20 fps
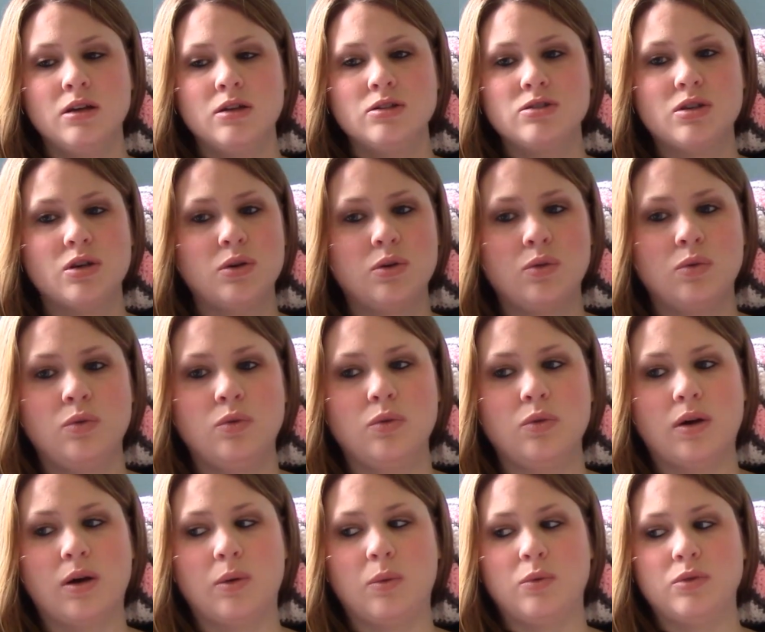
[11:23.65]
So
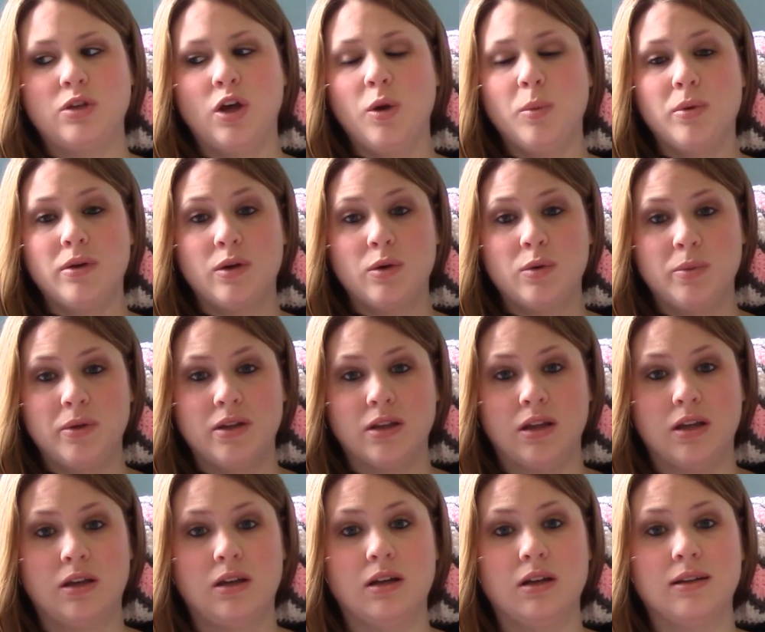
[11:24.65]
I was hoping it would be
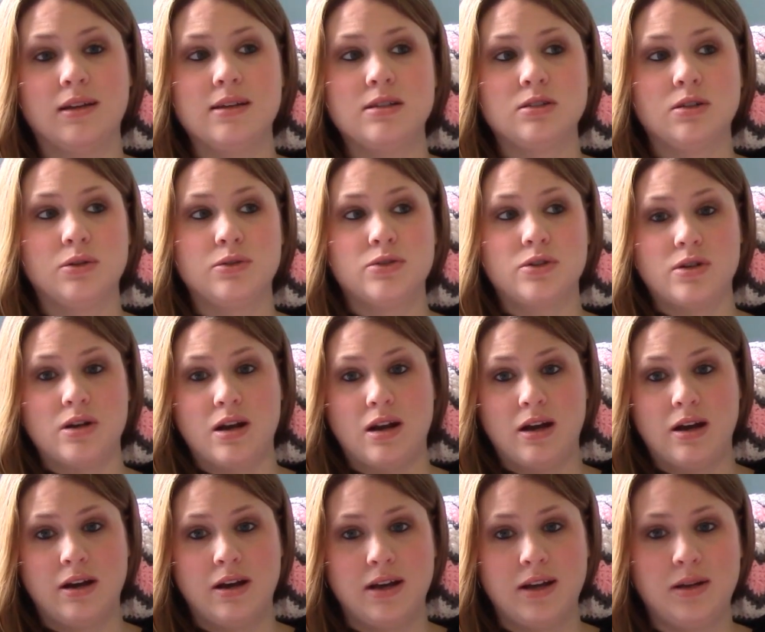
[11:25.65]
like at least closer to
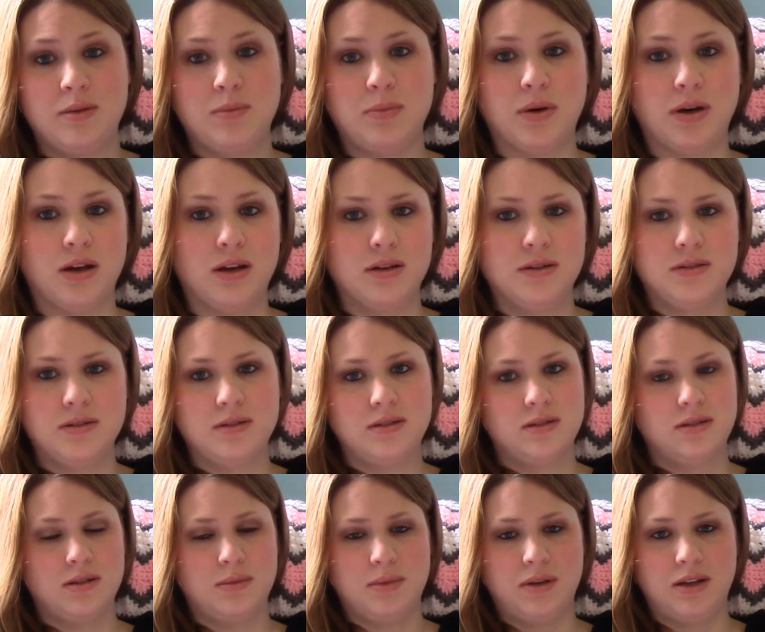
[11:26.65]
9, but
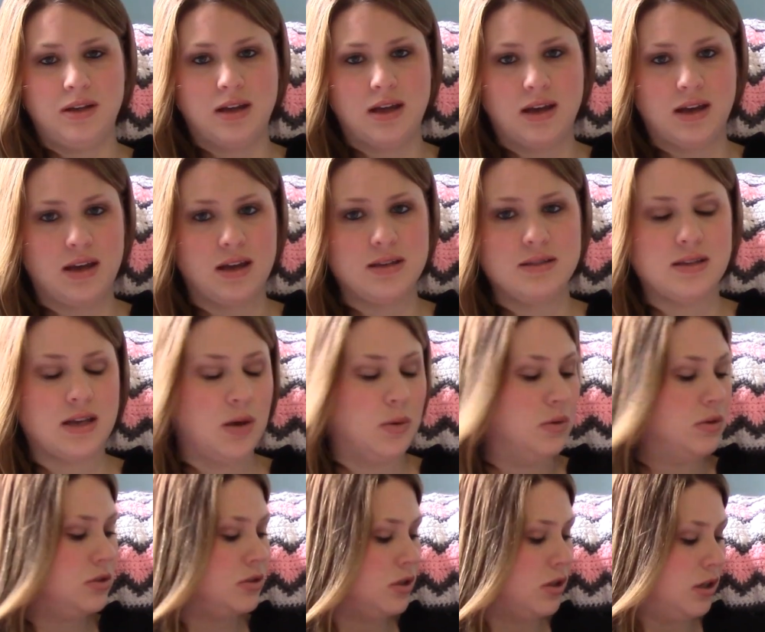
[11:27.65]
I mean, I guess 8
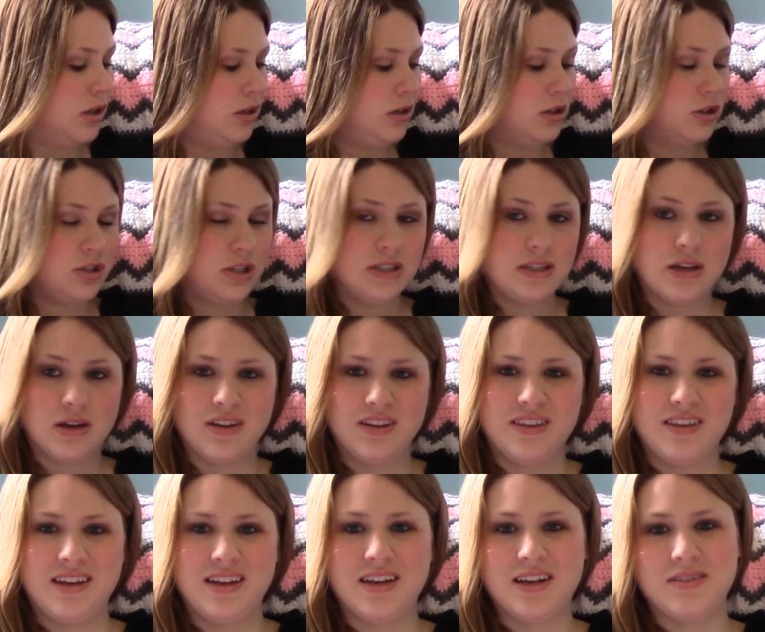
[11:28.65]
was good because she's
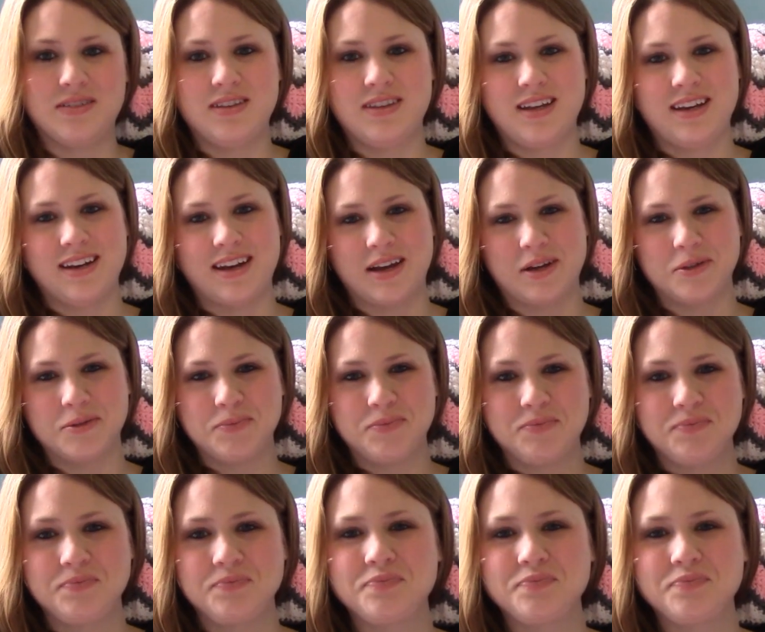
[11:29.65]
healthy and everything now.